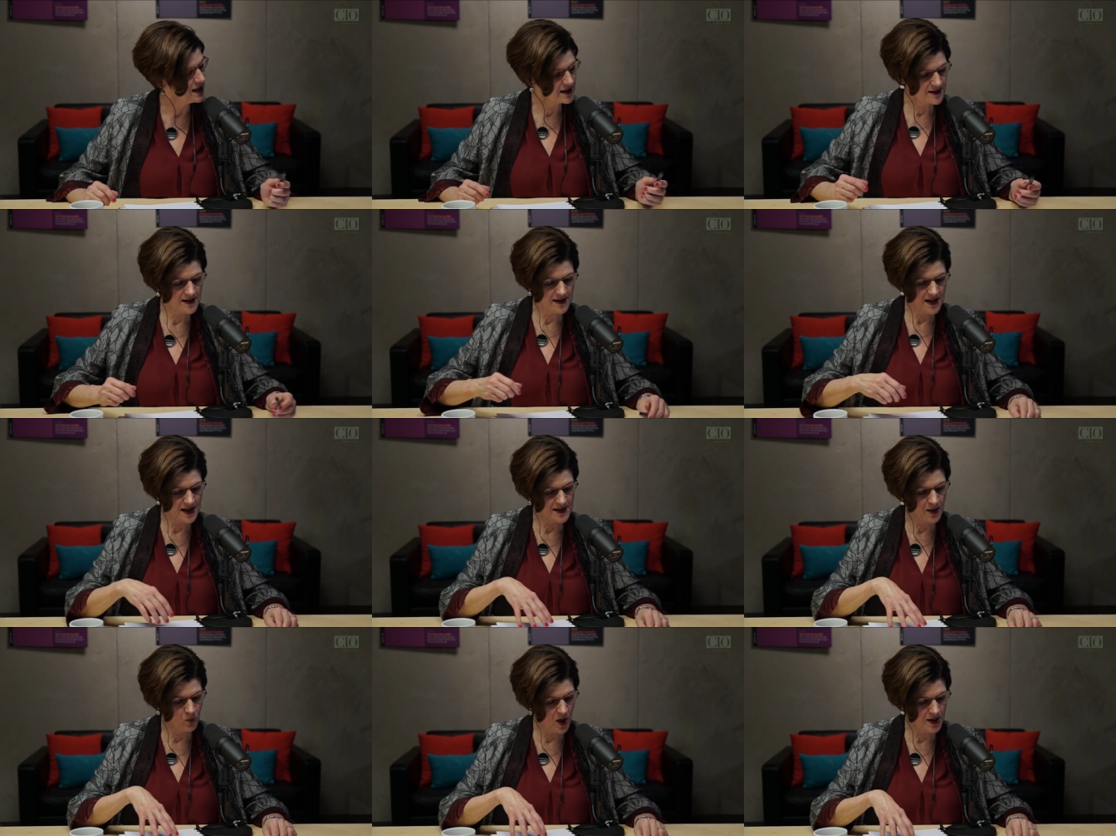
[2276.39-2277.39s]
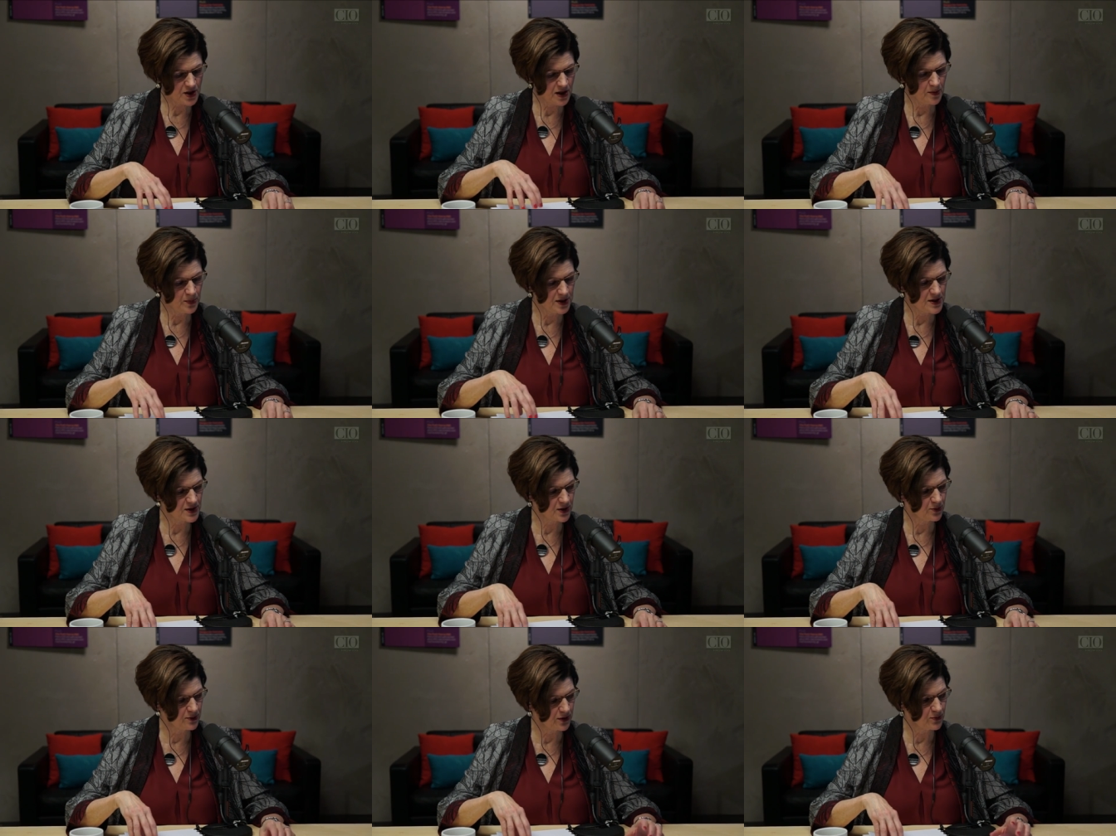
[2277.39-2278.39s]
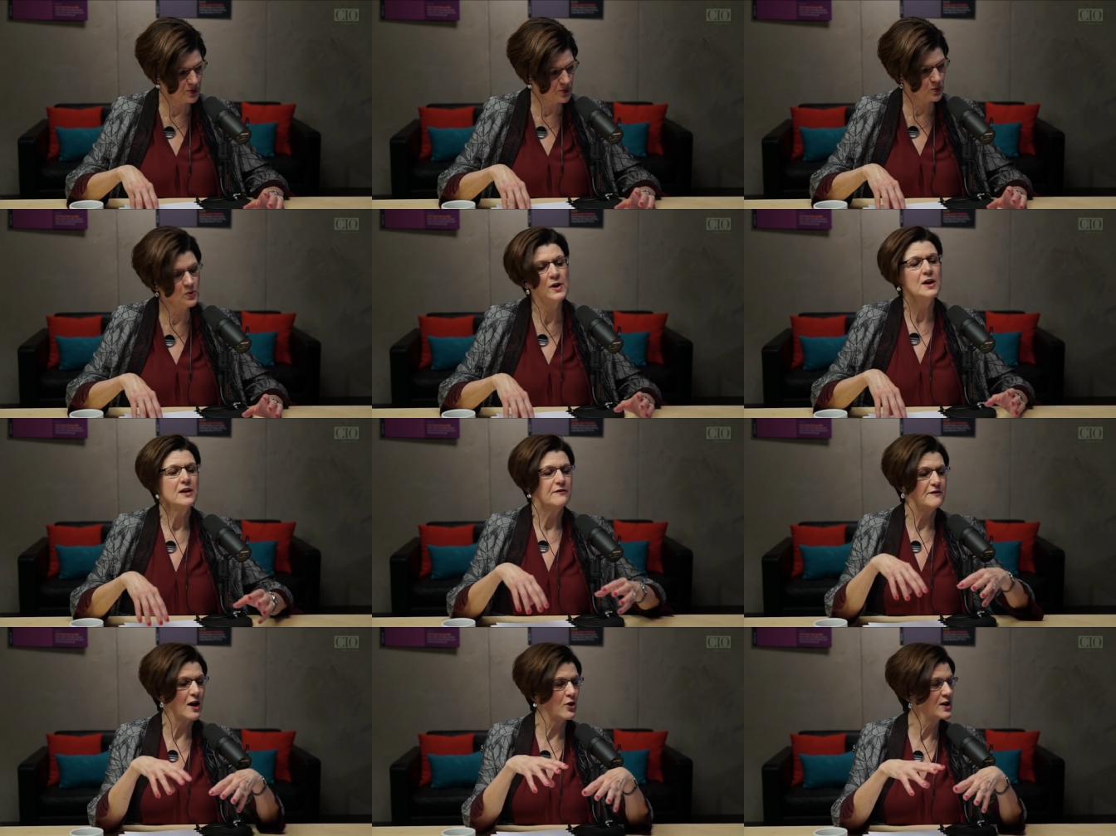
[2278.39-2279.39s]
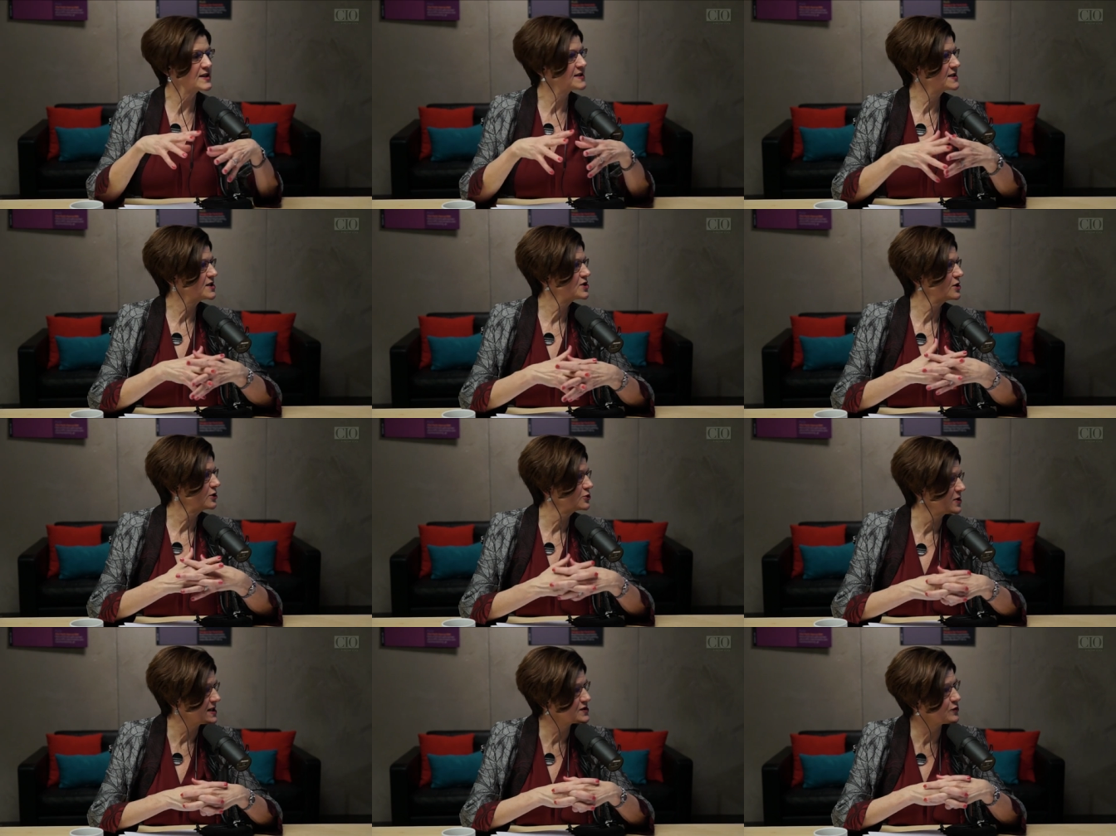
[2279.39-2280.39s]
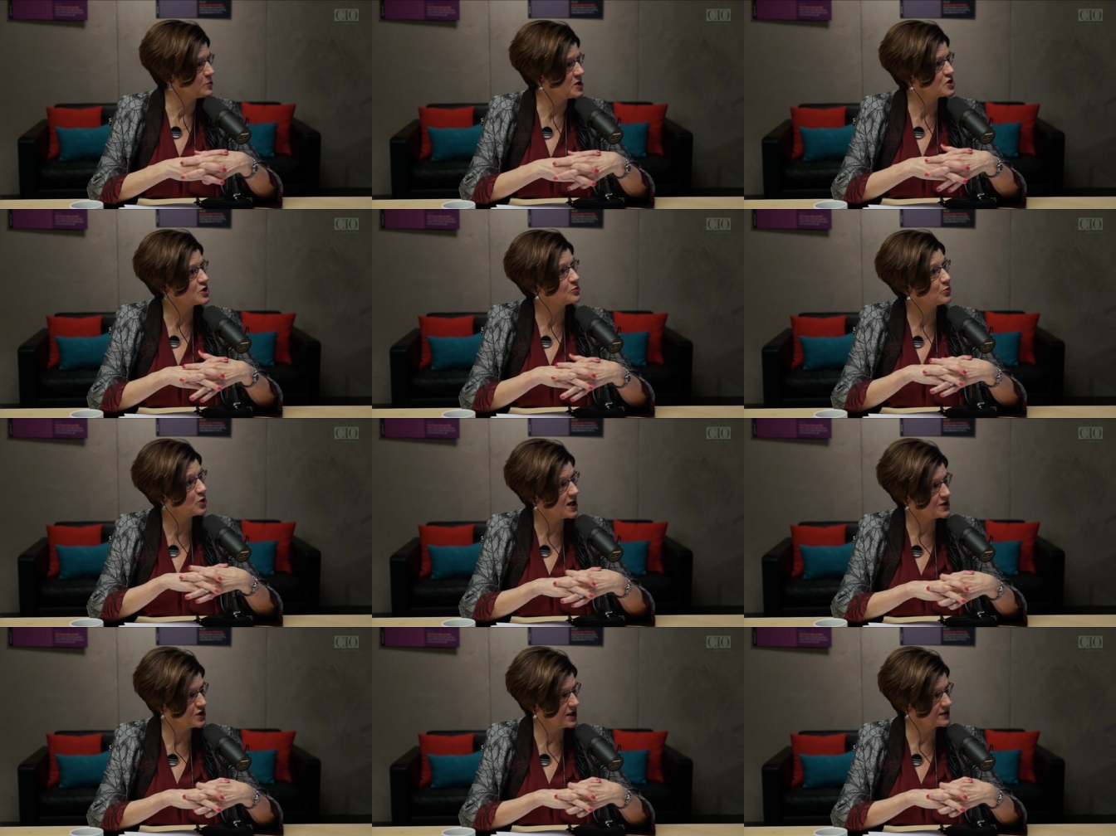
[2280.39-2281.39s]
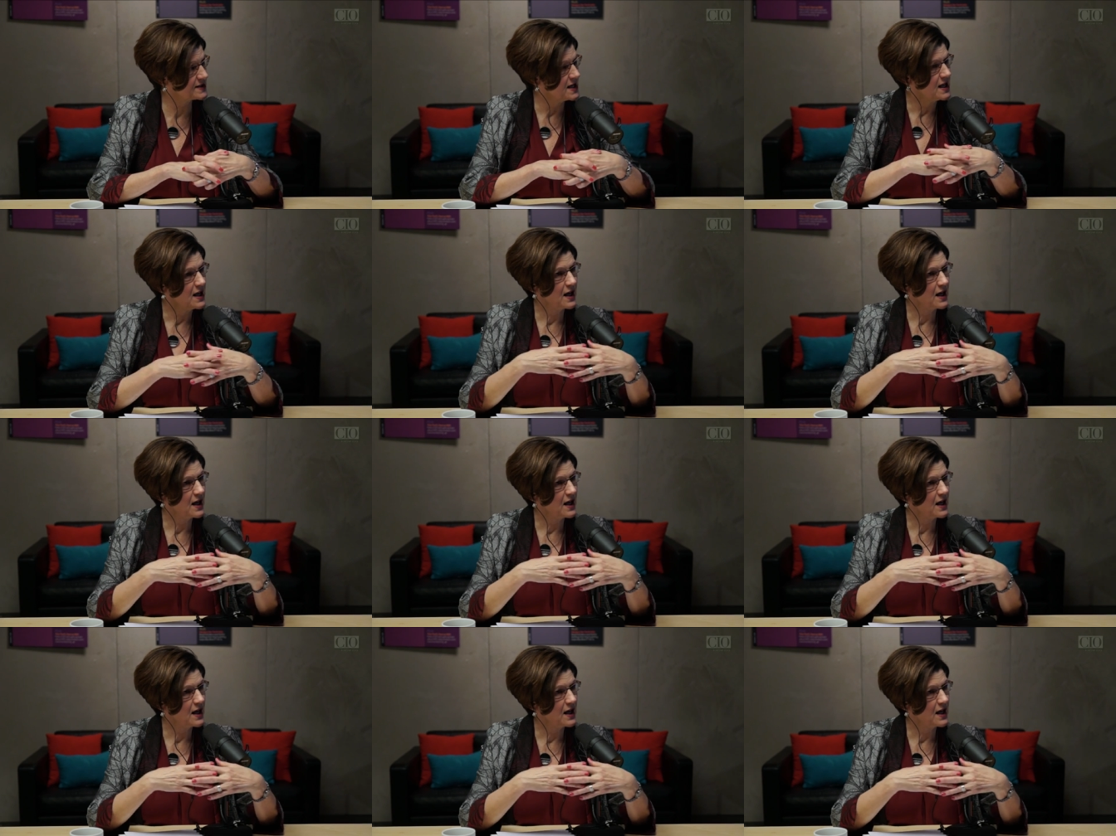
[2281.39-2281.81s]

Because as I watch companies go through various digital transformation projects